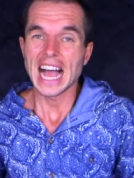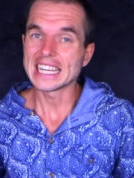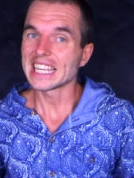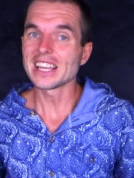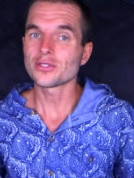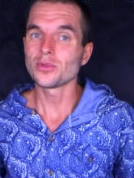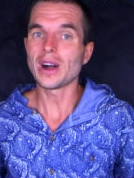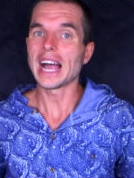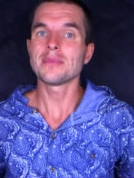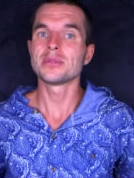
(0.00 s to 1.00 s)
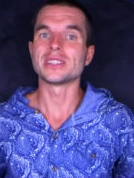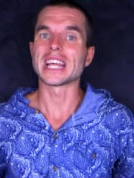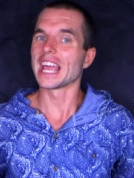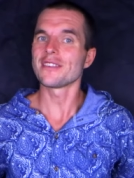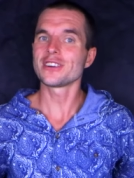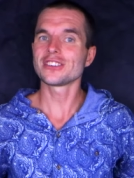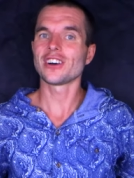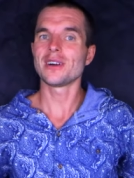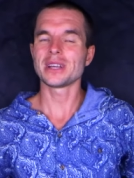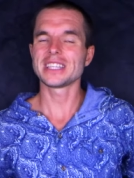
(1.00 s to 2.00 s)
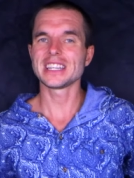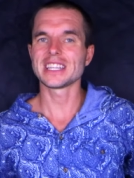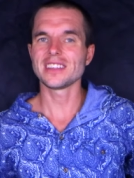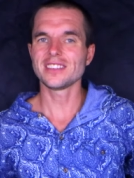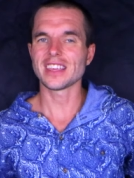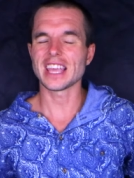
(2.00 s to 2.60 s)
And guess what happened? Every time I did this,